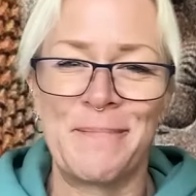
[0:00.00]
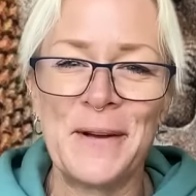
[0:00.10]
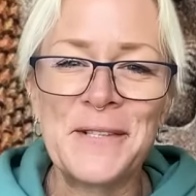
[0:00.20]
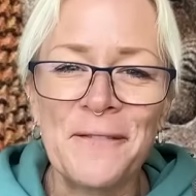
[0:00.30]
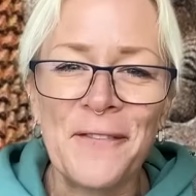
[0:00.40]

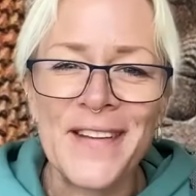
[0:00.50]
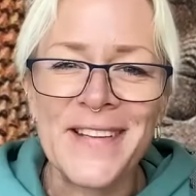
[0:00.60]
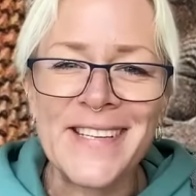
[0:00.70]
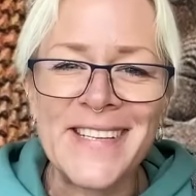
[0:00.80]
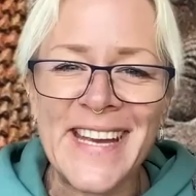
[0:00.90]
beautiful,
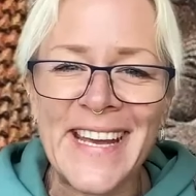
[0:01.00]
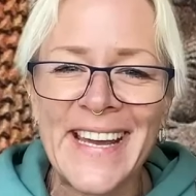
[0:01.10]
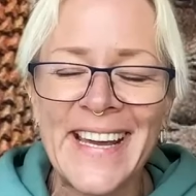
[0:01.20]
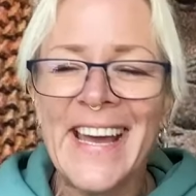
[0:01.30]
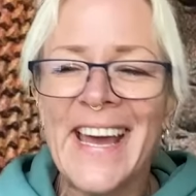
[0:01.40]
isn't
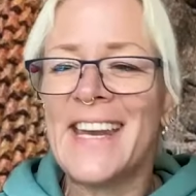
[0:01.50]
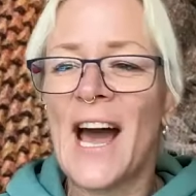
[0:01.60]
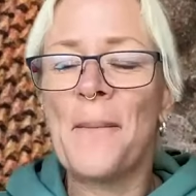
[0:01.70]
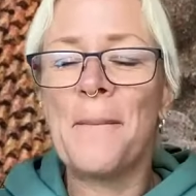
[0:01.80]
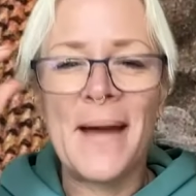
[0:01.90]
she?
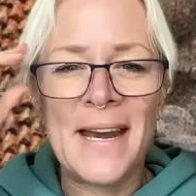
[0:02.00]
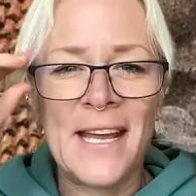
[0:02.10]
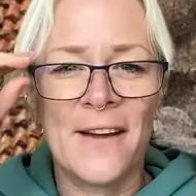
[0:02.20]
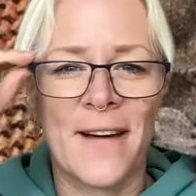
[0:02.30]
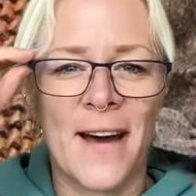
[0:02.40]
Now,
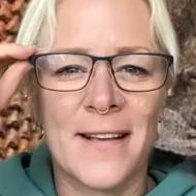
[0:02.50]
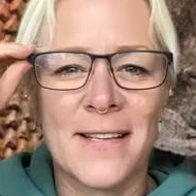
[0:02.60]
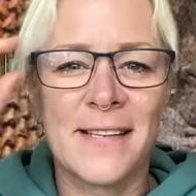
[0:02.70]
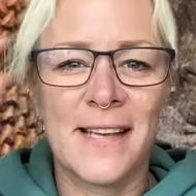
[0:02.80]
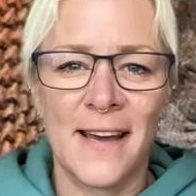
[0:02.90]
many of
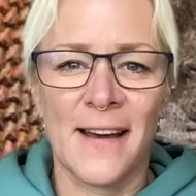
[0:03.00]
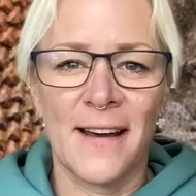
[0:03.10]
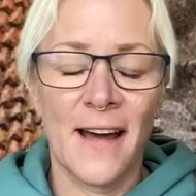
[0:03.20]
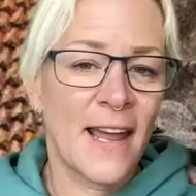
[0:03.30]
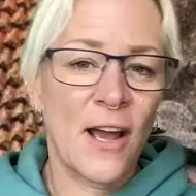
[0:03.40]
us
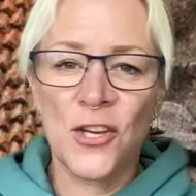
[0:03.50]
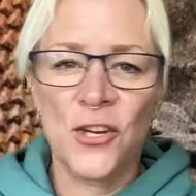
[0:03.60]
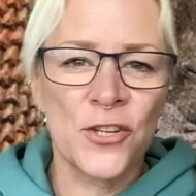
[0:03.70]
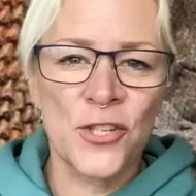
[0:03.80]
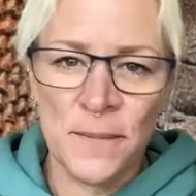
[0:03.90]
here, like
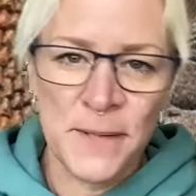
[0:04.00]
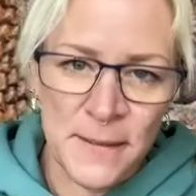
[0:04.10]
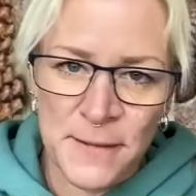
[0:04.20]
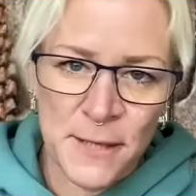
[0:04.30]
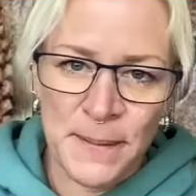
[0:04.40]
YouTube
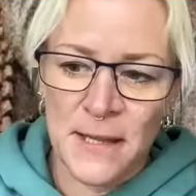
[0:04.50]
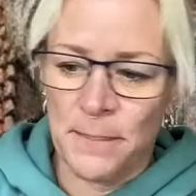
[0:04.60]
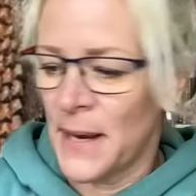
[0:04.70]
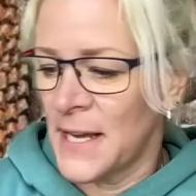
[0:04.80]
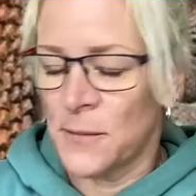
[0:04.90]
seems to be the
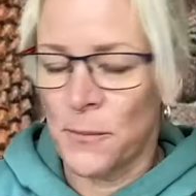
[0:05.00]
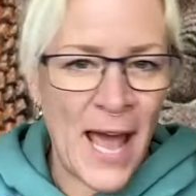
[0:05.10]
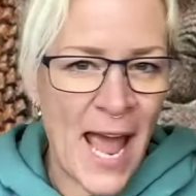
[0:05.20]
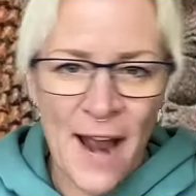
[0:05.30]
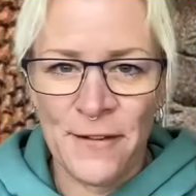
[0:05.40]
place
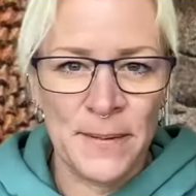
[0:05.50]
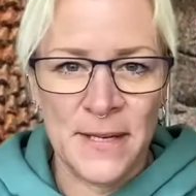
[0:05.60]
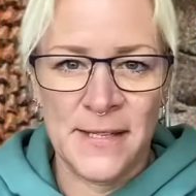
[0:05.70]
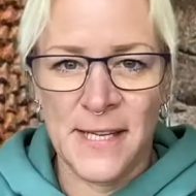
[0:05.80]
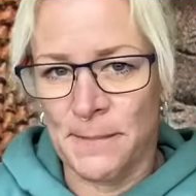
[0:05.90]
where
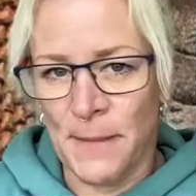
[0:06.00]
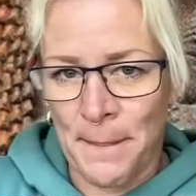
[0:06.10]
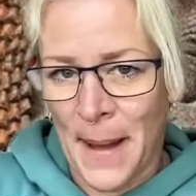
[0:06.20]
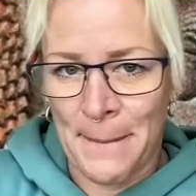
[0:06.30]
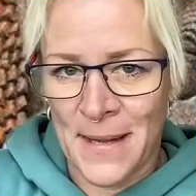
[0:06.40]
everybody sees my
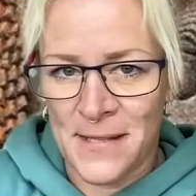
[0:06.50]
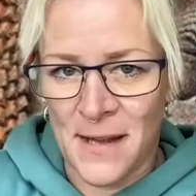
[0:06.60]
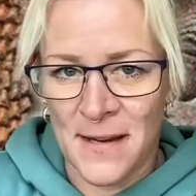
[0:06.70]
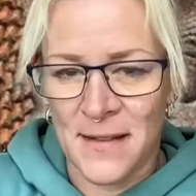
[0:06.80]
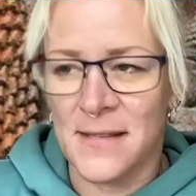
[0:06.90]
Batman
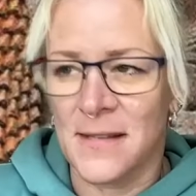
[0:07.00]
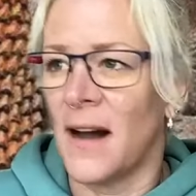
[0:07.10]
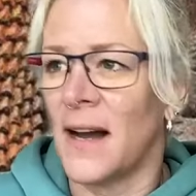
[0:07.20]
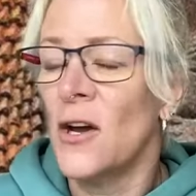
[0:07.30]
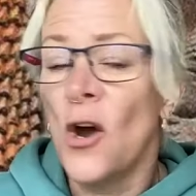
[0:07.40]
sign in the
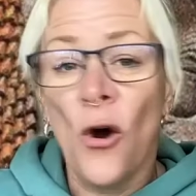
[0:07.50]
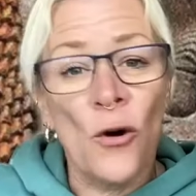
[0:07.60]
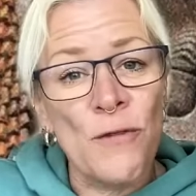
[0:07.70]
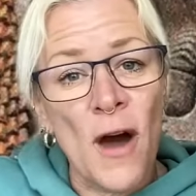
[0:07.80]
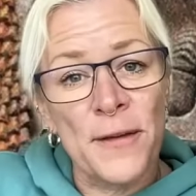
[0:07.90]
sky,
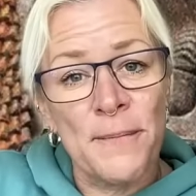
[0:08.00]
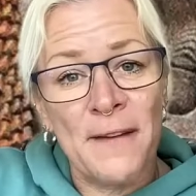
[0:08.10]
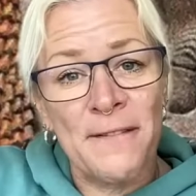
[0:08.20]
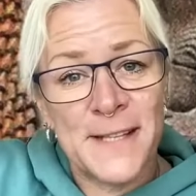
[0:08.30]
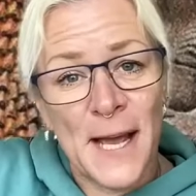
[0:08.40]
or rather
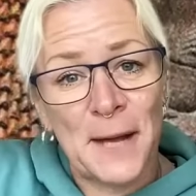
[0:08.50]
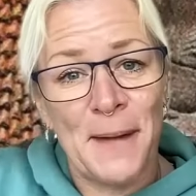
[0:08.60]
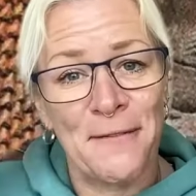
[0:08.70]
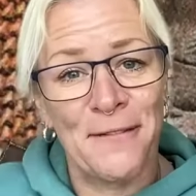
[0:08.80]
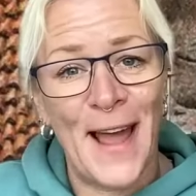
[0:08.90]
my
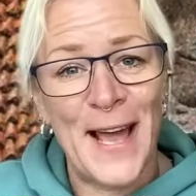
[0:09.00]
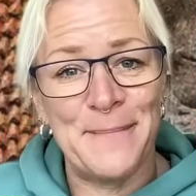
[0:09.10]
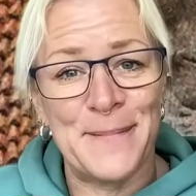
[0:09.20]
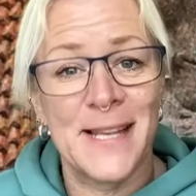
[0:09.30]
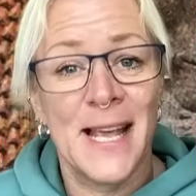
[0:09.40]
Sekhmet
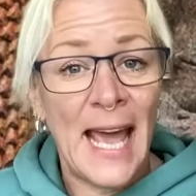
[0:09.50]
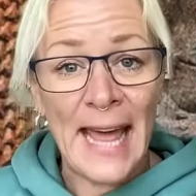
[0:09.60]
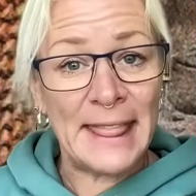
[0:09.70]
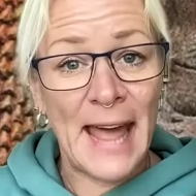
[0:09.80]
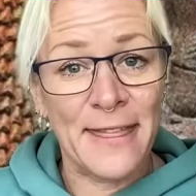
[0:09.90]
flames
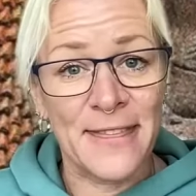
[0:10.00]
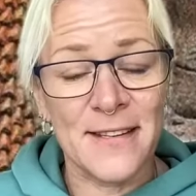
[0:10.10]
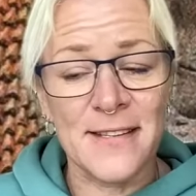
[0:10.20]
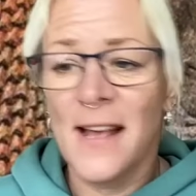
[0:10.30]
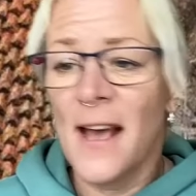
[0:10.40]
in the
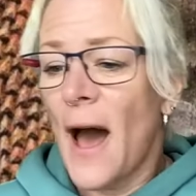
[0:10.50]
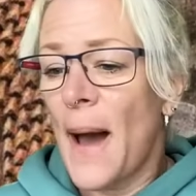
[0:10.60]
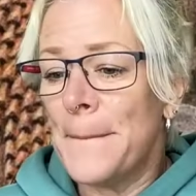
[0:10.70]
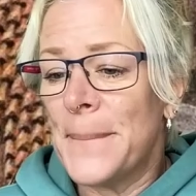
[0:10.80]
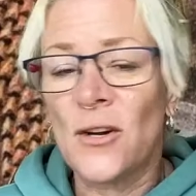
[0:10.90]
ethers,
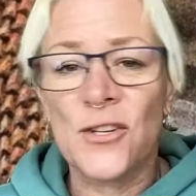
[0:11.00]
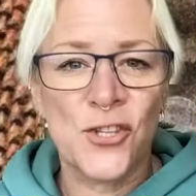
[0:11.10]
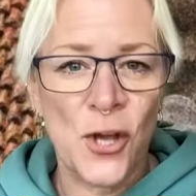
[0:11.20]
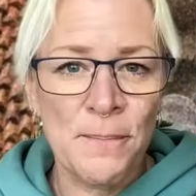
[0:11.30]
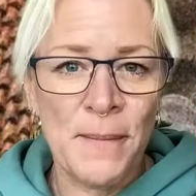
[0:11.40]
because
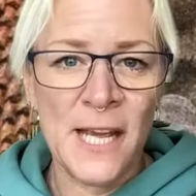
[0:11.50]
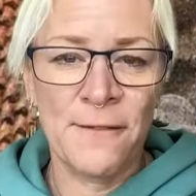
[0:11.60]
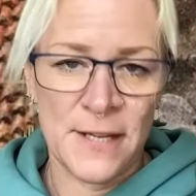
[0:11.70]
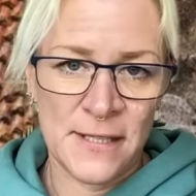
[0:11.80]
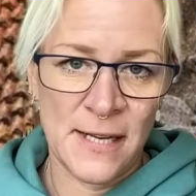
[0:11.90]
so many
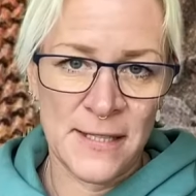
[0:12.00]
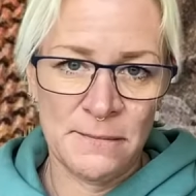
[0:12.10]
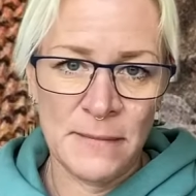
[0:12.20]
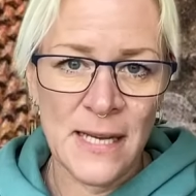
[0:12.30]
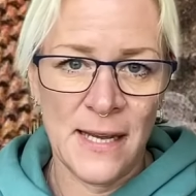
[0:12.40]
of us tend
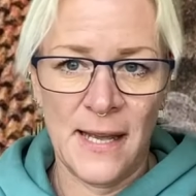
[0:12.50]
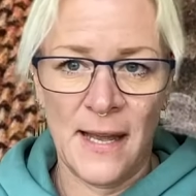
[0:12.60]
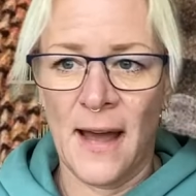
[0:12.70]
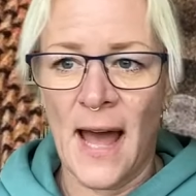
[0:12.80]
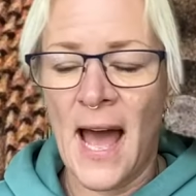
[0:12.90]
to meet
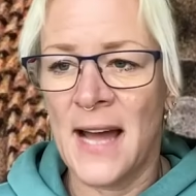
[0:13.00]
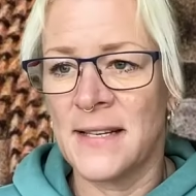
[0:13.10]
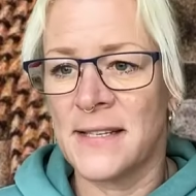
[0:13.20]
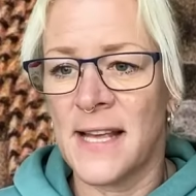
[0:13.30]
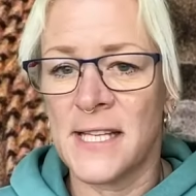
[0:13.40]
here.
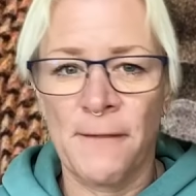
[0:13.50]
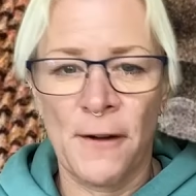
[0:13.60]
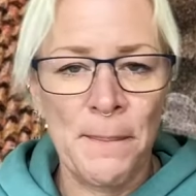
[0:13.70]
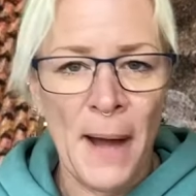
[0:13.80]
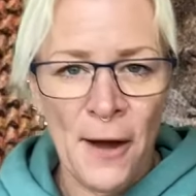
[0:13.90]
And there's a
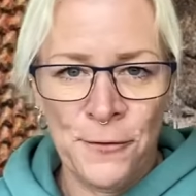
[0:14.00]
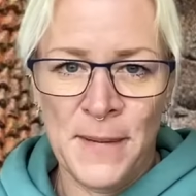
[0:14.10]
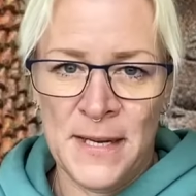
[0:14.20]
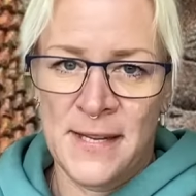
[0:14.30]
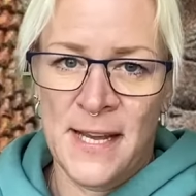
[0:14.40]
very powerful
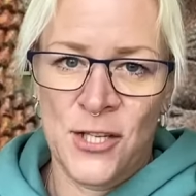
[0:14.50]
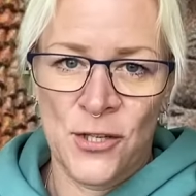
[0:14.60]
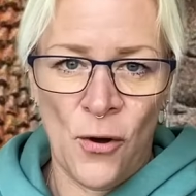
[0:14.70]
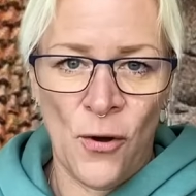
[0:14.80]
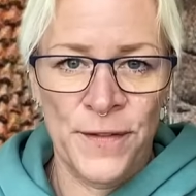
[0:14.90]

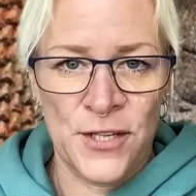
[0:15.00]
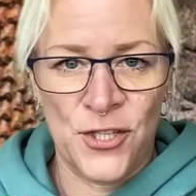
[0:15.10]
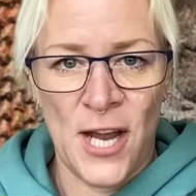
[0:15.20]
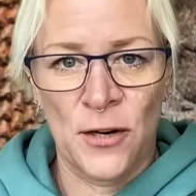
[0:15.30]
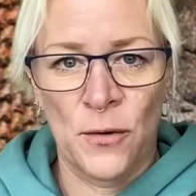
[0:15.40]
meditation on this
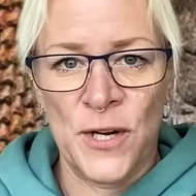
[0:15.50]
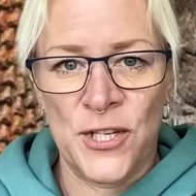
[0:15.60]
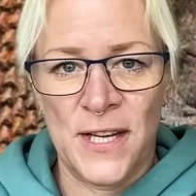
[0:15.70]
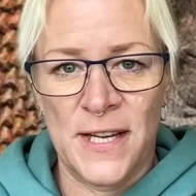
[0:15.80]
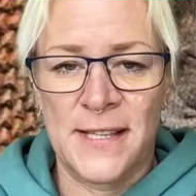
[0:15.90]
channel,
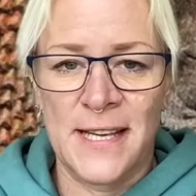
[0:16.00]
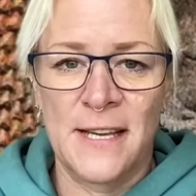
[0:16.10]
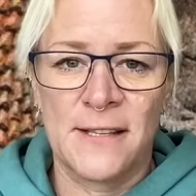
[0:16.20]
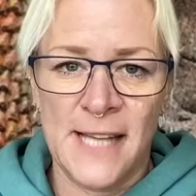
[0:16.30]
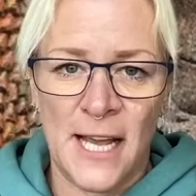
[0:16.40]
which is
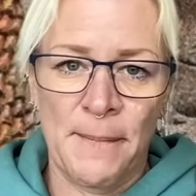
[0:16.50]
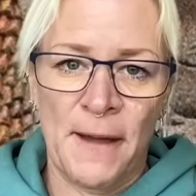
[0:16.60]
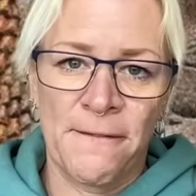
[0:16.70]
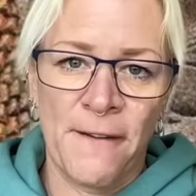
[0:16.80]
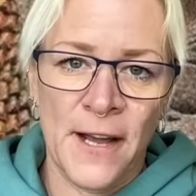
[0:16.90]
the
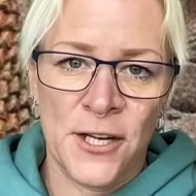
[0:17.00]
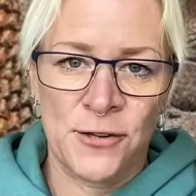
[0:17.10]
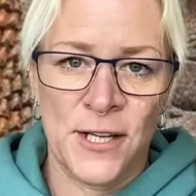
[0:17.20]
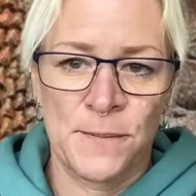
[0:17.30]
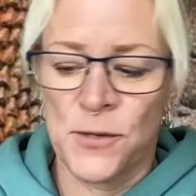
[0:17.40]
Sekhmet fire
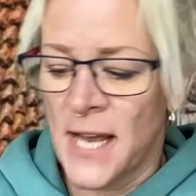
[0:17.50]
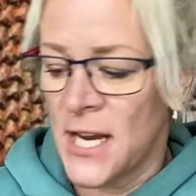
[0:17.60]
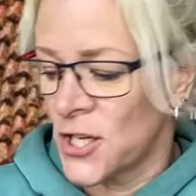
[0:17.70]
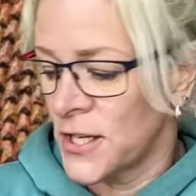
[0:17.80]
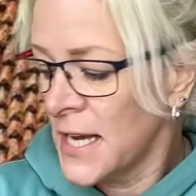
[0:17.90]

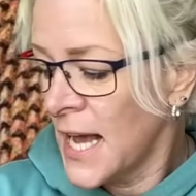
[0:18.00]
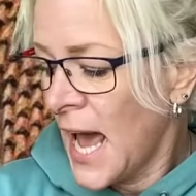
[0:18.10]
transmutation.